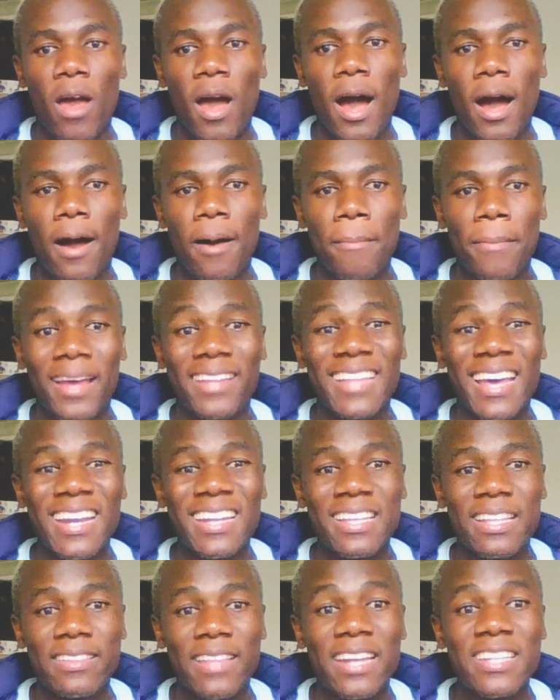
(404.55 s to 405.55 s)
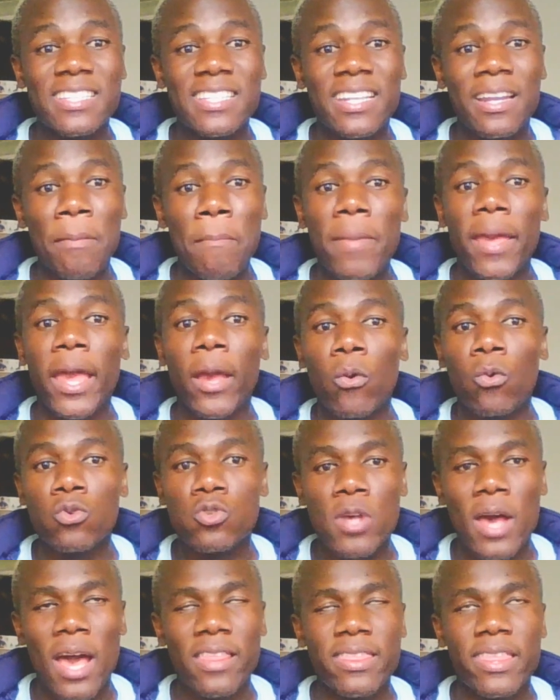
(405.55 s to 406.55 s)
And that is rimbeu.
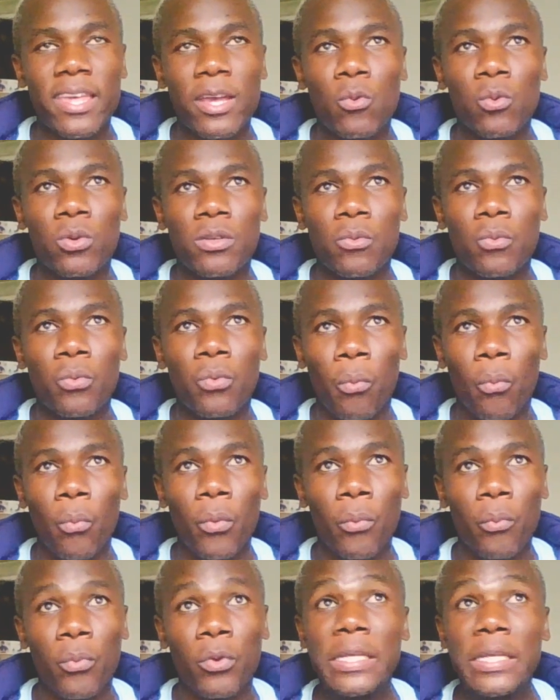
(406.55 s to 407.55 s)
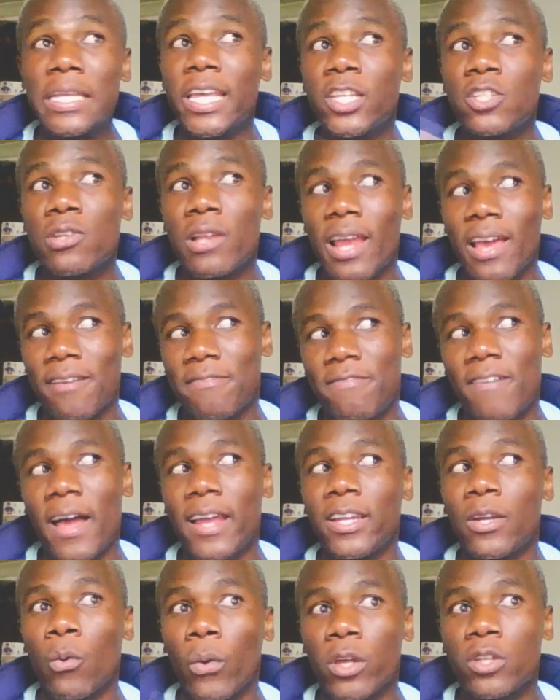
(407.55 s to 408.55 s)
So I think we would need to like
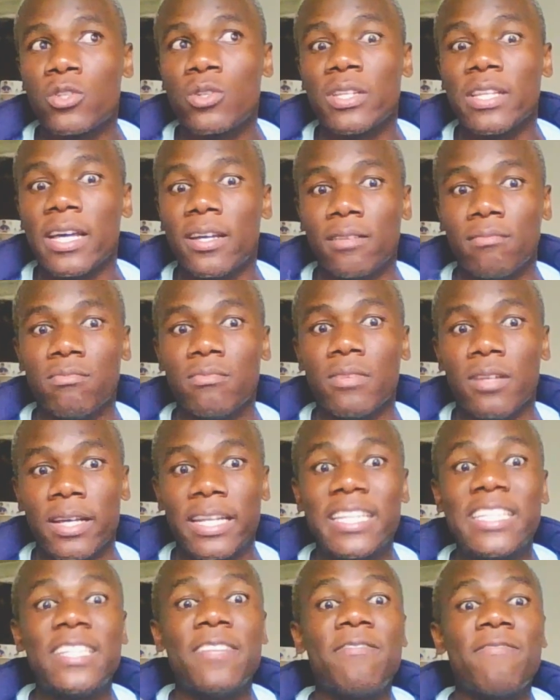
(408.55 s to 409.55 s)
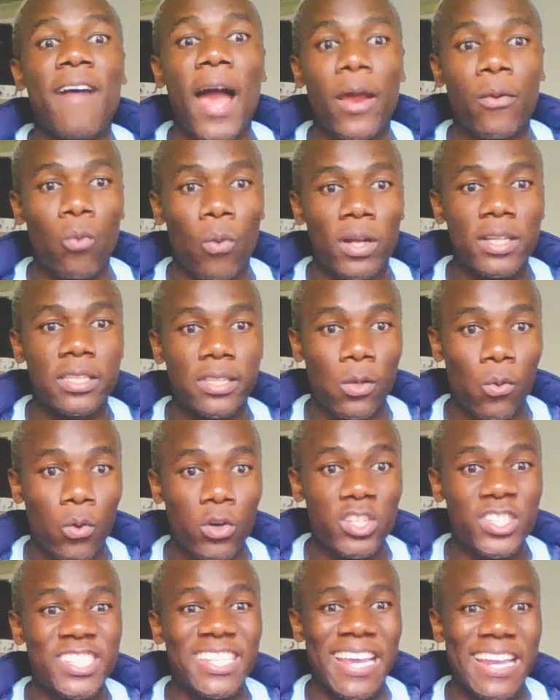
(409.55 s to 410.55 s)
find a way to redefine what the
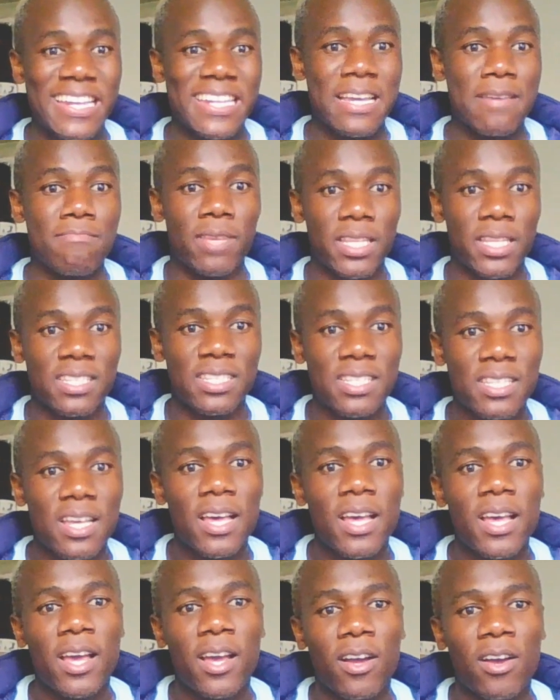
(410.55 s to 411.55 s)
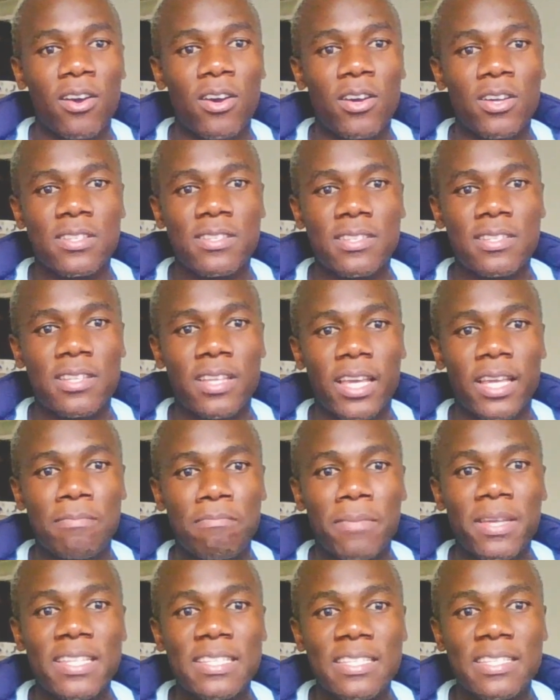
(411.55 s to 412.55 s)
word gender means, because it
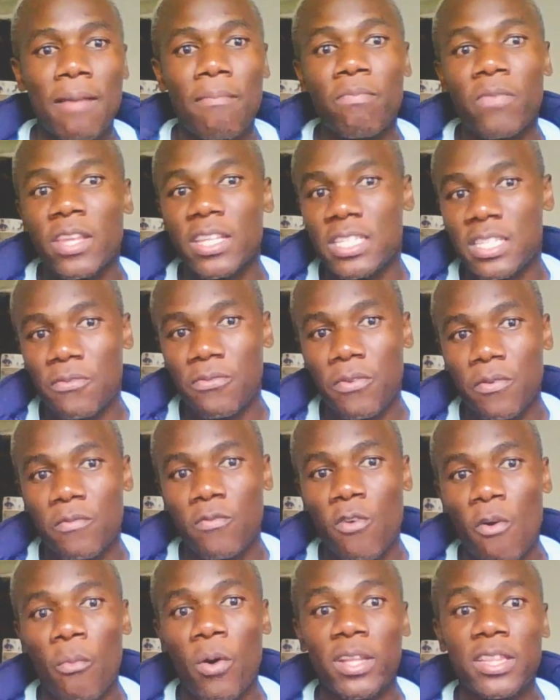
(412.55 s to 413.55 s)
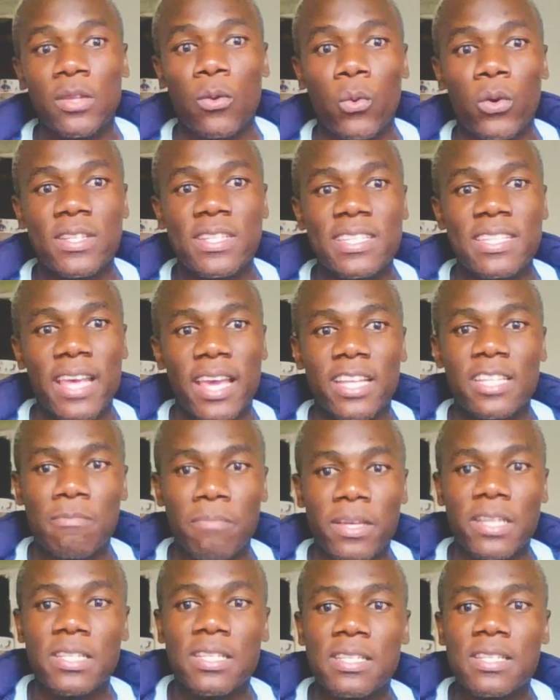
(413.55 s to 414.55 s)
means something different from what the word sex
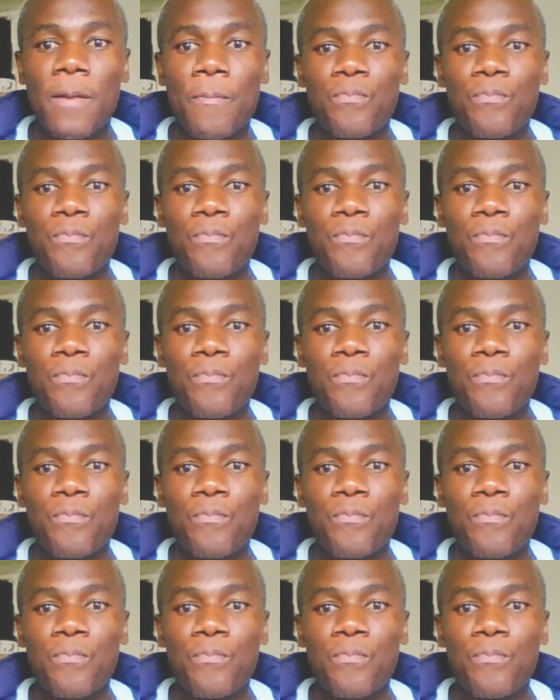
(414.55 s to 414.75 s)
means.